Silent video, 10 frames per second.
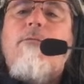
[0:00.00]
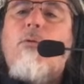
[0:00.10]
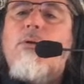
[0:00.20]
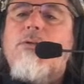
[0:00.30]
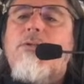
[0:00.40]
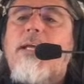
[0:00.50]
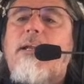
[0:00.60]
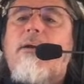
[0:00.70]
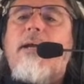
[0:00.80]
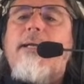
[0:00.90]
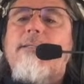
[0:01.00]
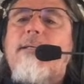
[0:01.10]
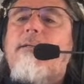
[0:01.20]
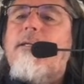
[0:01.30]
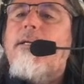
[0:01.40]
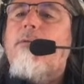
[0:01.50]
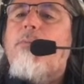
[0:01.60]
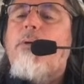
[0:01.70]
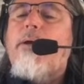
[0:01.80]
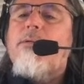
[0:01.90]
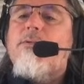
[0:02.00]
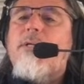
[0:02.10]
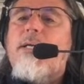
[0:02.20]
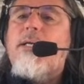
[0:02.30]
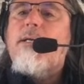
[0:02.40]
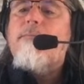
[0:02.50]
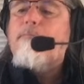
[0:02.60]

for Stellar XLM USD.